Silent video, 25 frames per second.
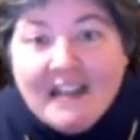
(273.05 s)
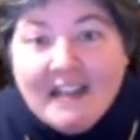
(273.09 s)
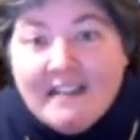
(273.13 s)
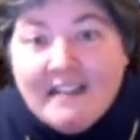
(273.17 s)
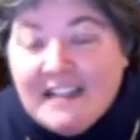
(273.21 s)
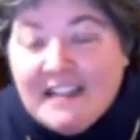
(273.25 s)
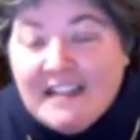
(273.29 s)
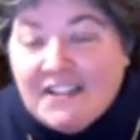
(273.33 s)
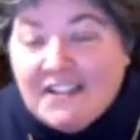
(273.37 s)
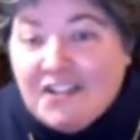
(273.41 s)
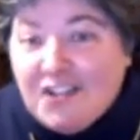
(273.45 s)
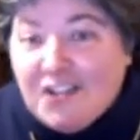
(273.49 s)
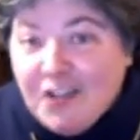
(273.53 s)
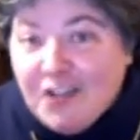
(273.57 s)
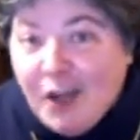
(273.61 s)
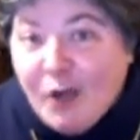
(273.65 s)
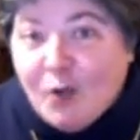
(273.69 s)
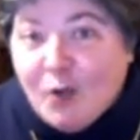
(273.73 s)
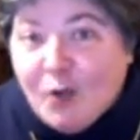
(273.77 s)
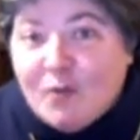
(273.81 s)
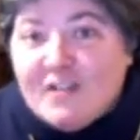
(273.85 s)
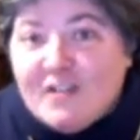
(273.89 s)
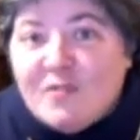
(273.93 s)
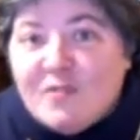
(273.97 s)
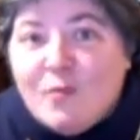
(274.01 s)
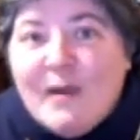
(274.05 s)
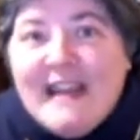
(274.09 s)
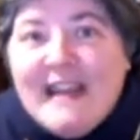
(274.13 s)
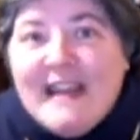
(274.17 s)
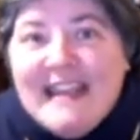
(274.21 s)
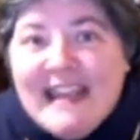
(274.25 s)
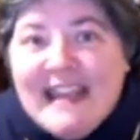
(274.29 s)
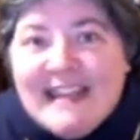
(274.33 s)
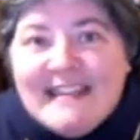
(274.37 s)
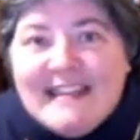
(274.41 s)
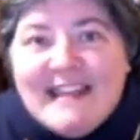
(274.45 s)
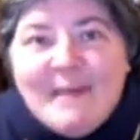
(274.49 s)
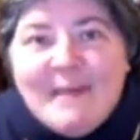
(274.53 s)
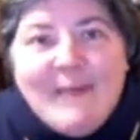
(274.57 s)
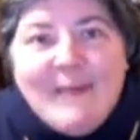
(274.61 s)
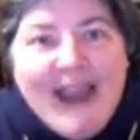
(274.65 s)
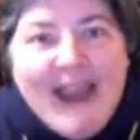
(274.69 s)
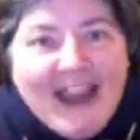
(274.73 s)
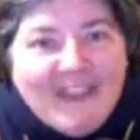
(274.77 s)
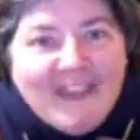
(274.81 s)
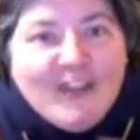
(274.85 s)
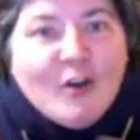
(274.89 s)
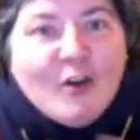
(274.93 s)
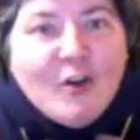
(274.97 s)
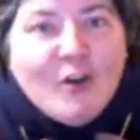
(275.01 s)
that shows we get them
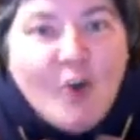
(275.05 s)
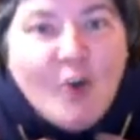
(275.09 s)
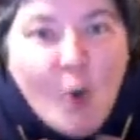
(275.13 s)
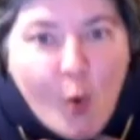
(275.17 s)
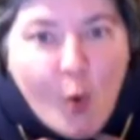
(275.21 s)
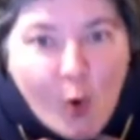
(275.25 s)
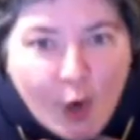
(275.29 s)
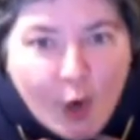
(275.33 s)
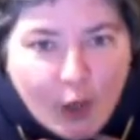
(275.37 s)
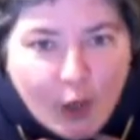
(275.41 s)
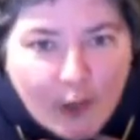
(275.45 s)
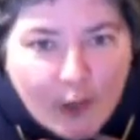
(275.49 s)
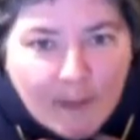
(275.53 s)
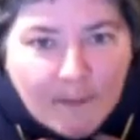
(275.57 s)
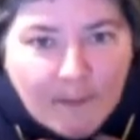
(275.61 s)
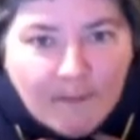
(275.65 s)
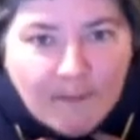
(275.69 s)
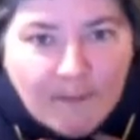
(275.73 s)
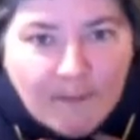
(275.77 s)
at their core.